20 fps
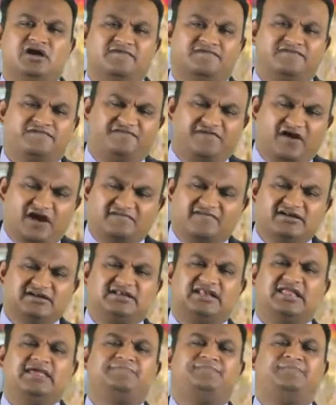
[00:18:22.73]

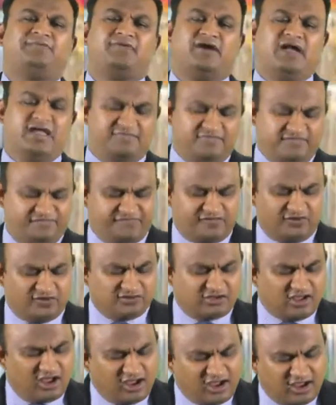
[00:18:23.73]
fervently pray
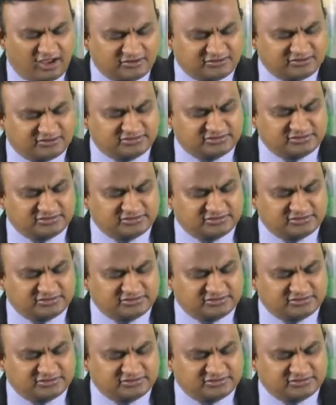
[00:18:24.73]
before God,